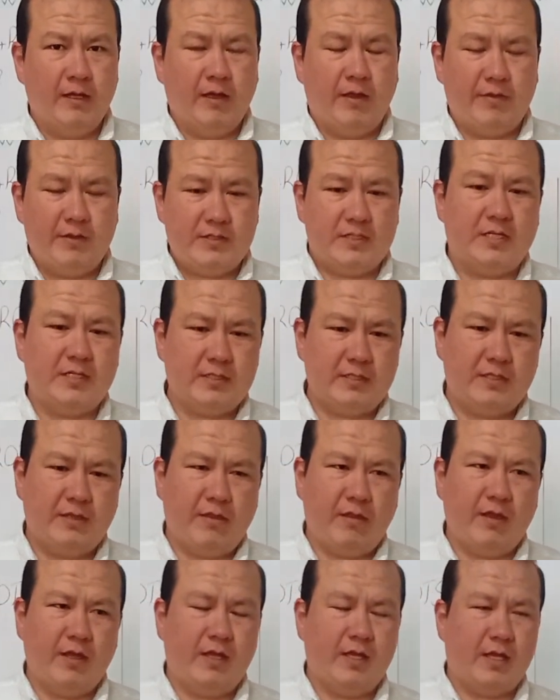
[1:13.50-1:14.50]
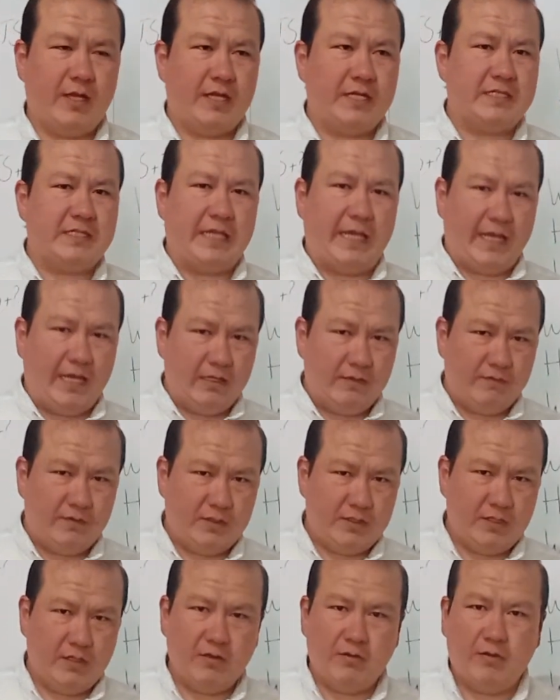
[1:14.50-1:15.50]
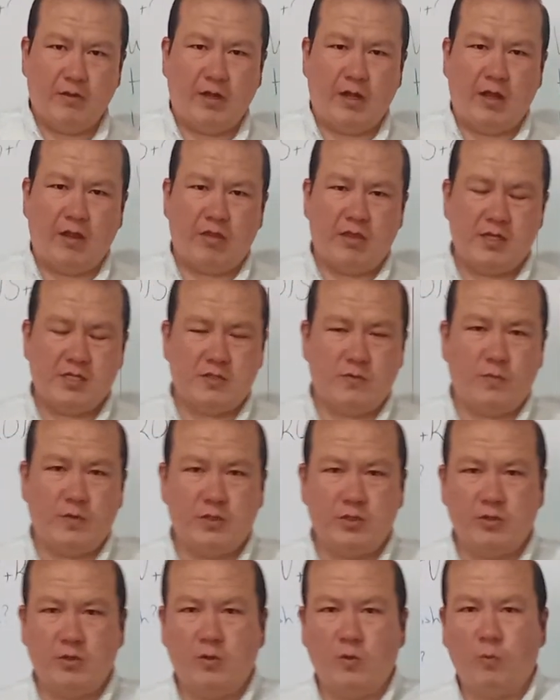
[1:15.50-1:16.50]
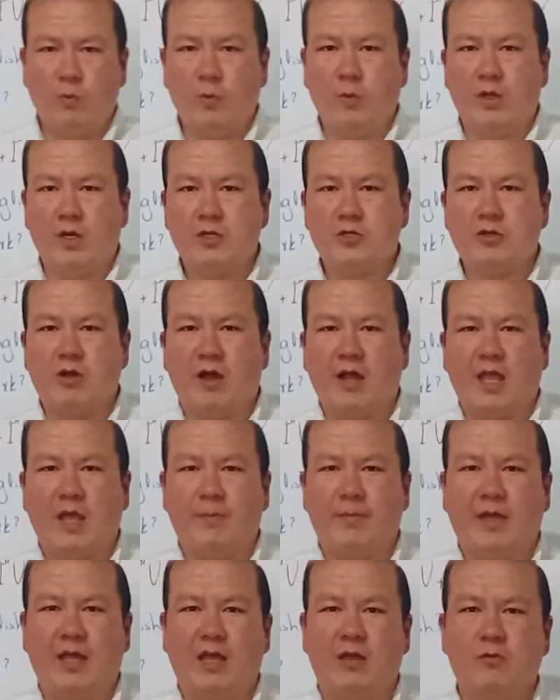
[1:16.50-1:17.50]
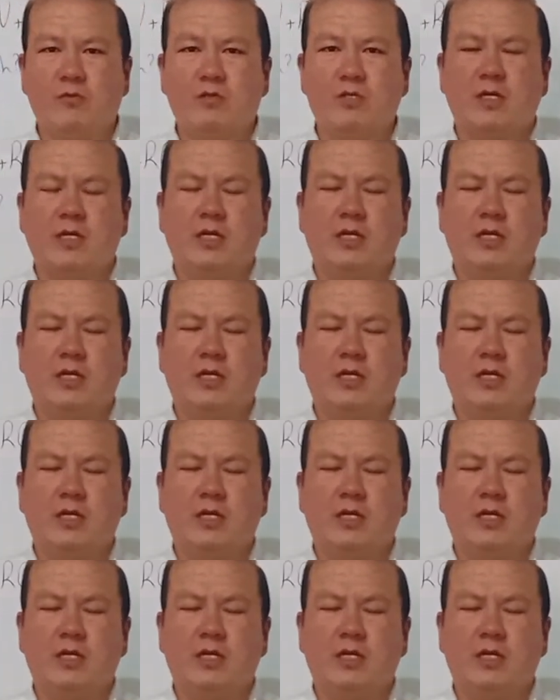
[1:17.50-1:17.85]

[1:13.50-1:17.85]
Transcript: This is the second video. In this video we want to talk about